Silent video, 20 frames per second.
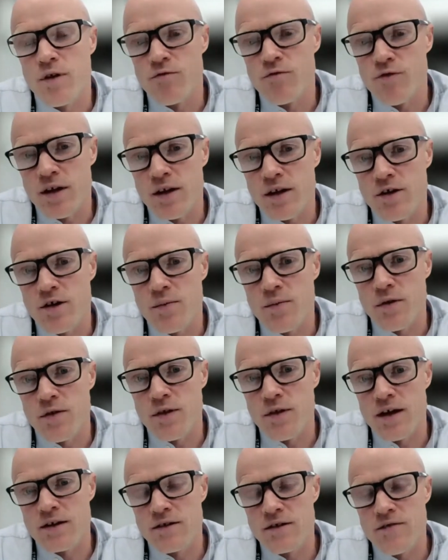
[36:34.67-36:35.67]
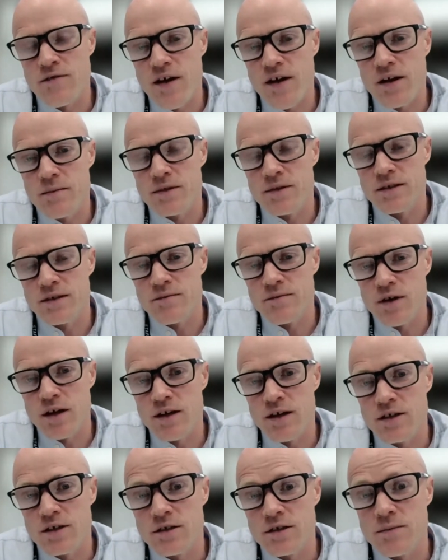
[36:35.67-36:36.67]
reading up on the kind of developments in
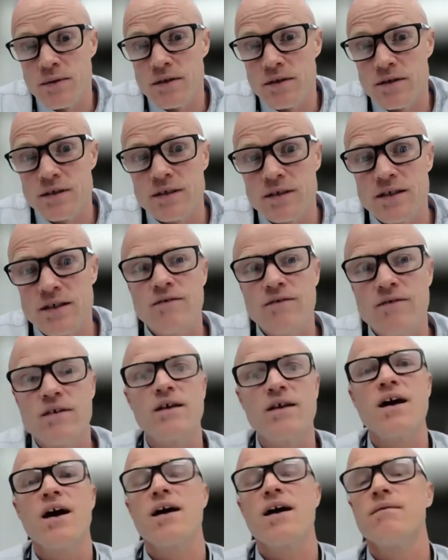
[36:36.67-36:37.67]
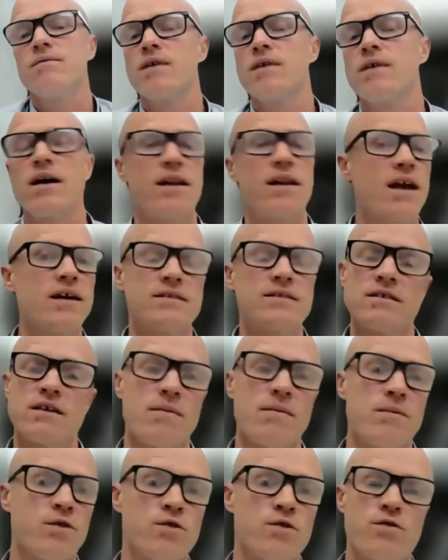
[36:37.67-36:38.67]
relation to building safety, and less
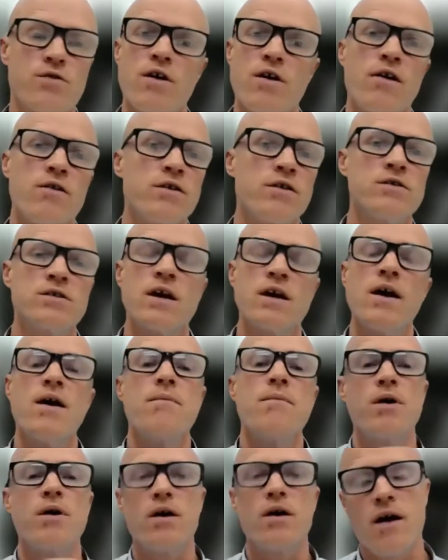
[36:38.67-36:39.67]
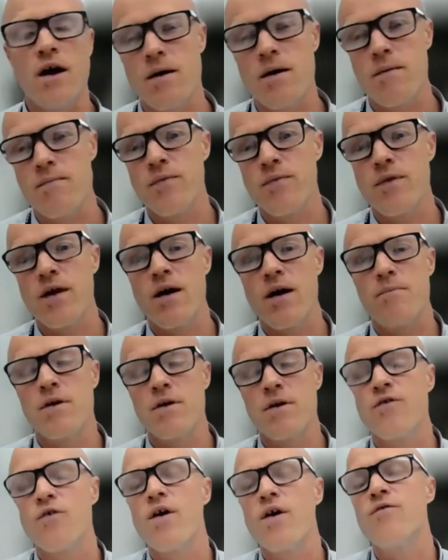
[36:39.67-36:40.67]
time in other areas. But
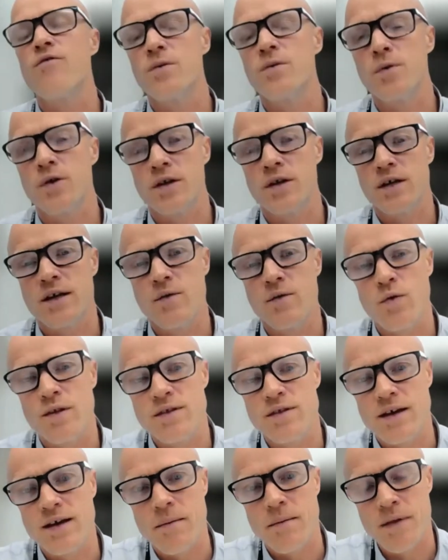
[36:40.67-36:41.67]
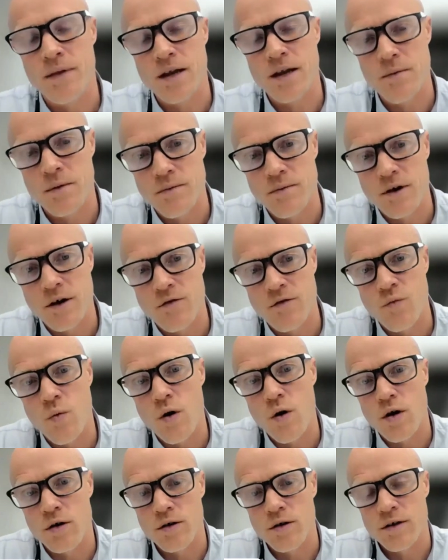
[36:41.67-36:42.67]
for everybody, we think a minimum of
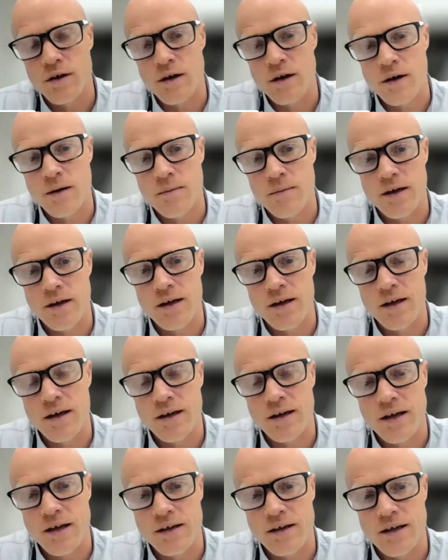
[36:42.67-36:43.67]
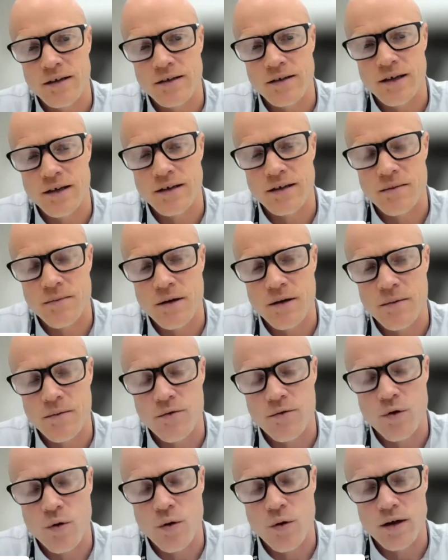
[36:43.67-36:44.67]
1 is the minimum
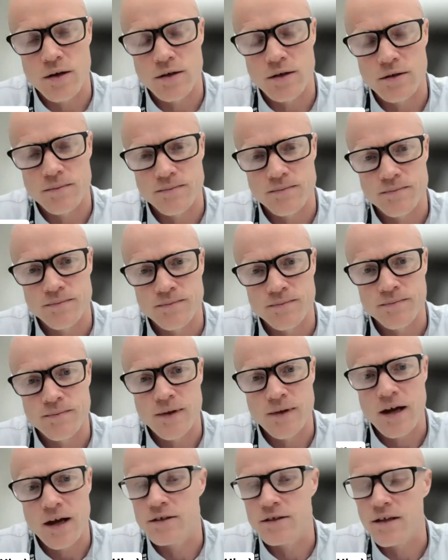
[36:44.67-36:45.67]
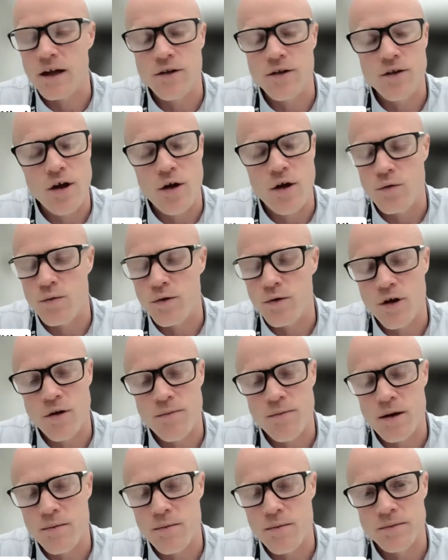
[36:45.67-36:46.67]
required, and no
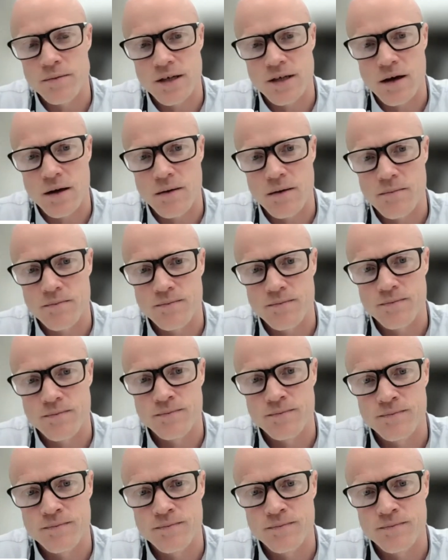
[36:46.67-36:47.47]
minimum time.